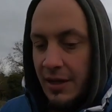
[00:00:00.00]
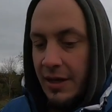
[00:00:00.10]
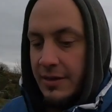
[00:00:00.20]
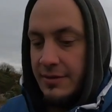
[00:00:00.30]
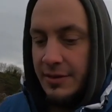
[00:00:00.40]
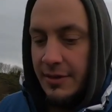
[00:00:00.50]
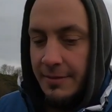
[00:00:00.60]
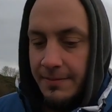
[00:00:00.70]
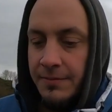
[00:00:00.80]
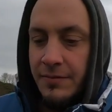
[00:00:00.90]
And
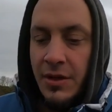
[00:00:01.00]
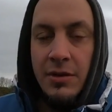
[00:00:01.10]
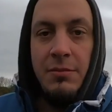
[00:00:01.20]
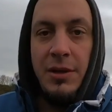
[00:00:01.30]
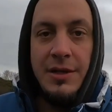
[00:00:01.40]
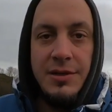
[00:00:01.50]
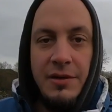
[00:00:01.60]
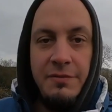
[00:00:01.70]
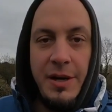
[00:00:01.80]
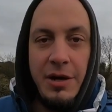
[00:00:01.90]
plenty
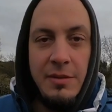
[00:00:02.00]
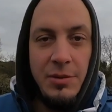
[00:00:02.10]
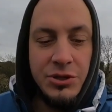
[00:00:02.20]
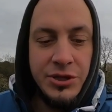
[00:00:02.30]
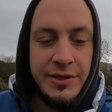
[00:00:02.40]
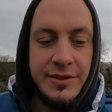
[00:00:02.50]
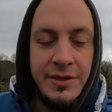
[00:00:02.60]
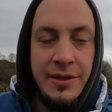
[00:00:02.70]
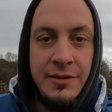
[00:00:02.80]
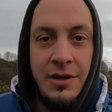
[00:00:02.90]
of berry bushes
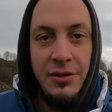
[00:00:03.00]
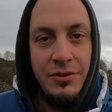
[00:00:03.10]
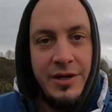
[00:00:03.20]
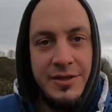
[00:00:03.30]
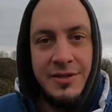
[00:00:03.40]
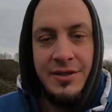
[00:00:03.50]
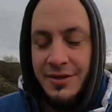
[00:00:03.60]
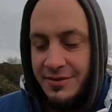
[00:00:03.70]
and all the rest.